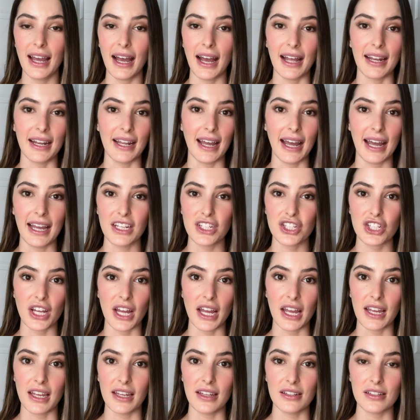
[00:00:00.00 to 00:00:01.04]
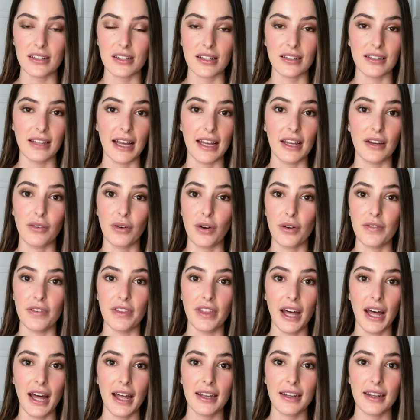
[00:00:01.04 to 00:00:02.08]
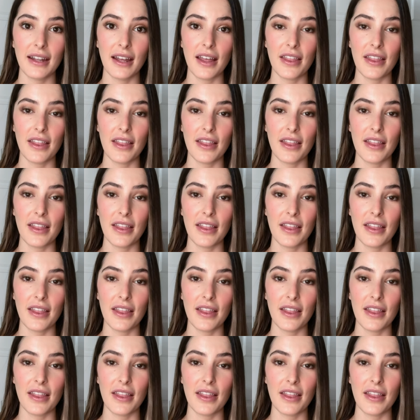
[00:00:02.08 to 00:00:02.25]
and a HA to layer over that,